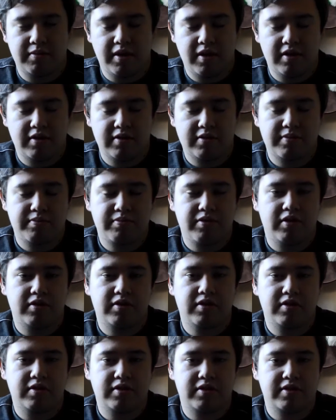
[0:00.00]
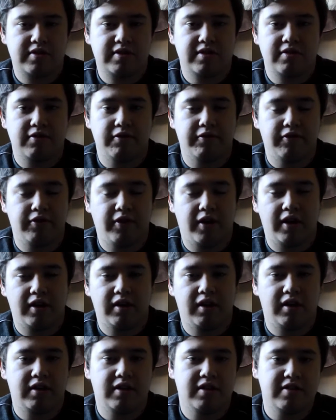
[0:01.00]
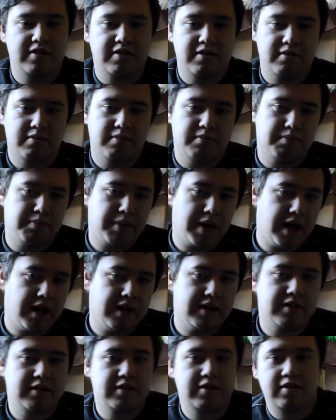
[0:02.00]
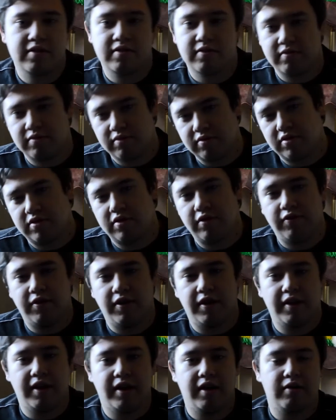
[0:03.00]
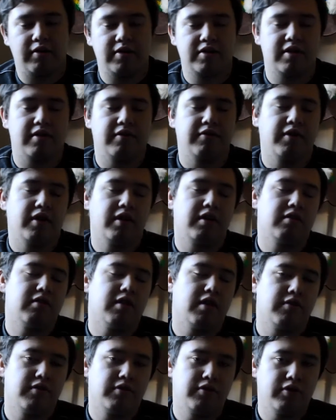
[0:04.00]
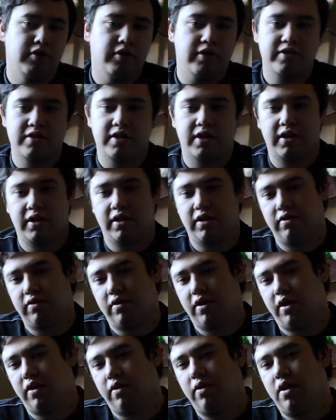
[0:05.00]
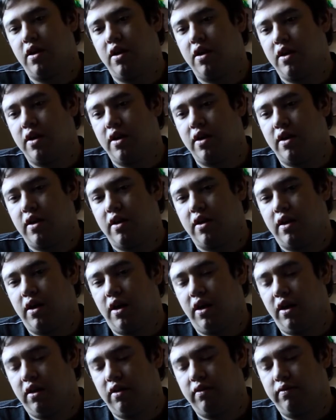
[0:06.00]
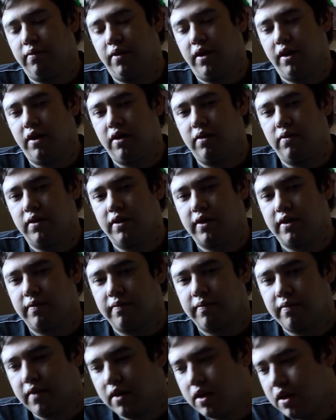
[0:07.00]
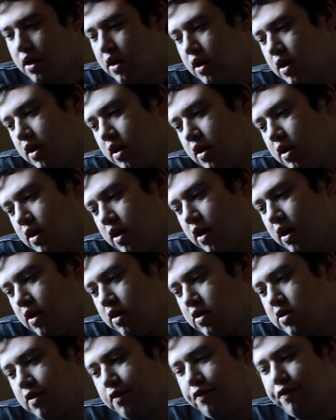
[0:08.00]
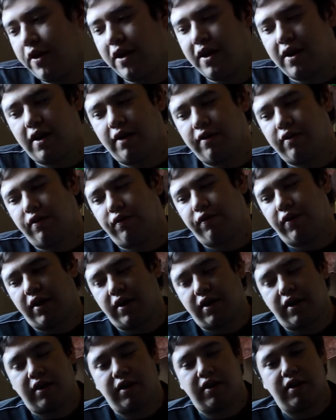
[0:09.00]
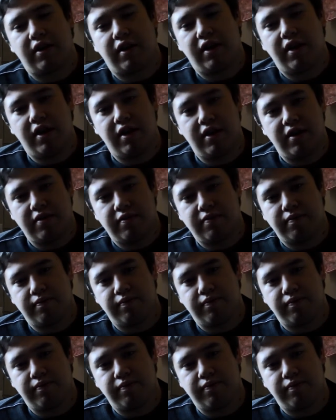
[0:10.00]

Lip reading: art products, some fine liners, pads, stuff like that, which I'm very grateful for, so you know I love my artwork. I also have to thank a